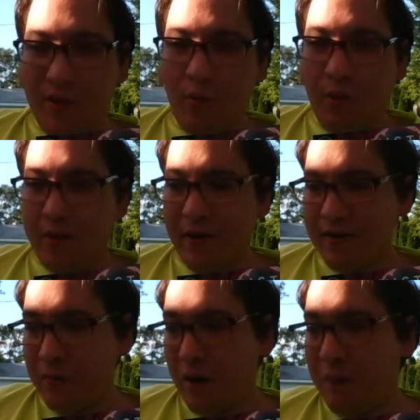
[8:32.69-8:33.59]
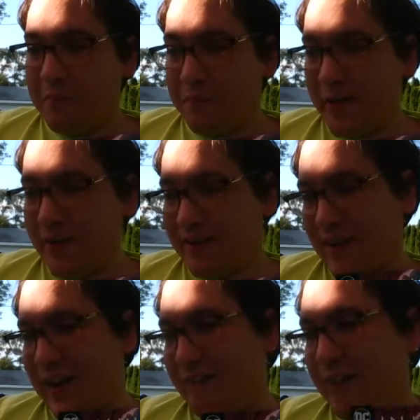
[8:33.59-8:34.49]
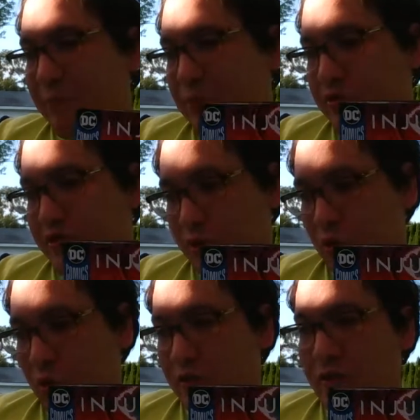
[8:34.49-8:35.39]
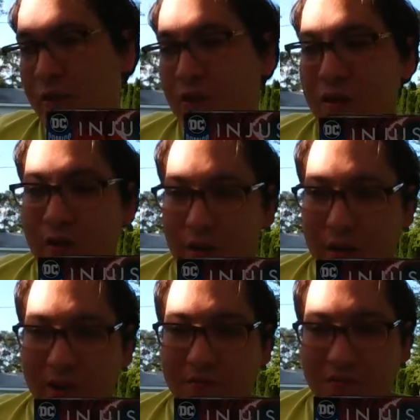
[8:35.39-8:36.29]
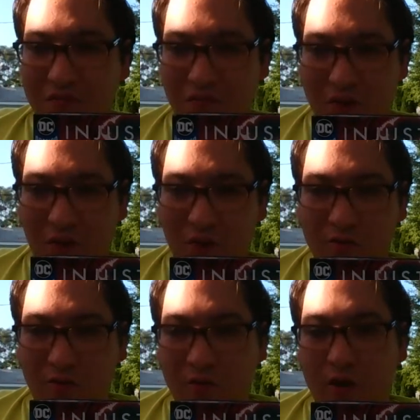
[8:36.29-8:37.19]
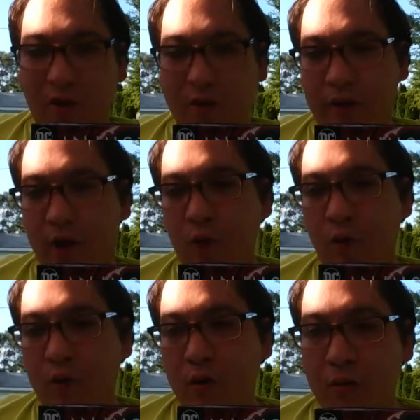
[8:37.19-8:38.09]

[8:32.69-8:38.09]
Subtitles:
We picked them up because I like Booster Gold, and for those who don't know,